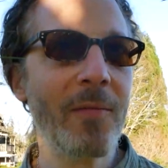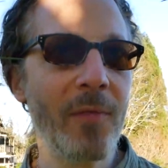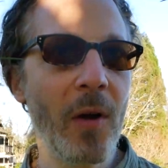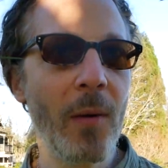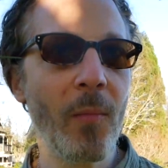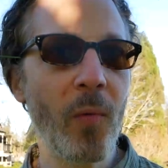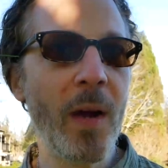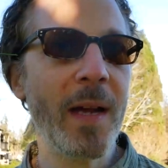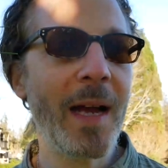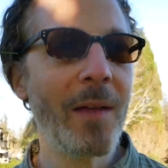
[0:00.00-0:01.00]
from
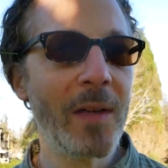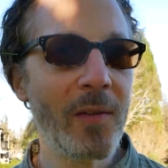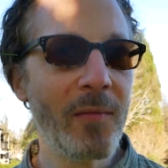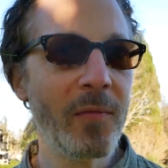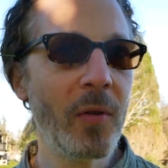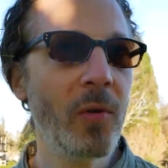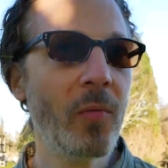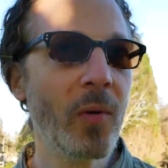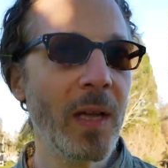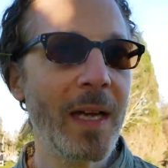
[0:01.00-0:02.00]
right now, these
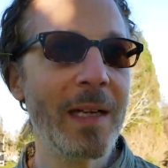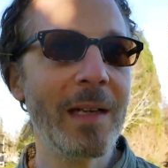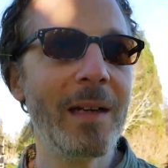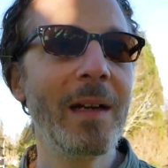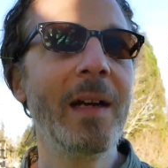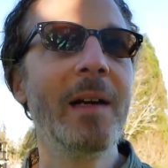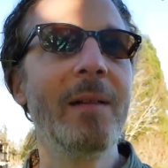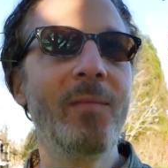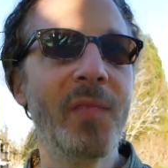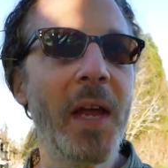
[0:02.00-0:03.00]
flu-related
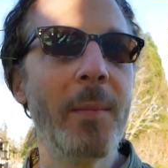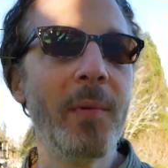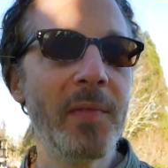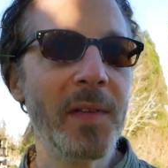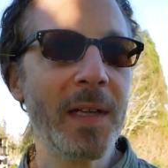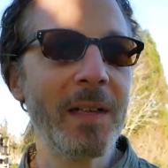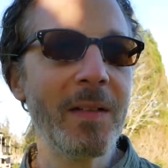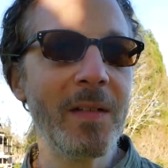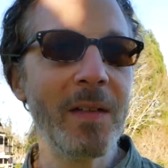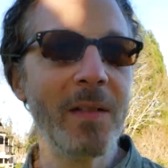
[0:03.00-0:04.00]
type of
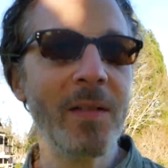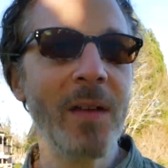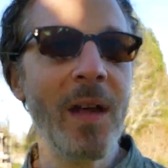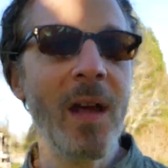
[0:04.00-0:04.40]
sicknesses,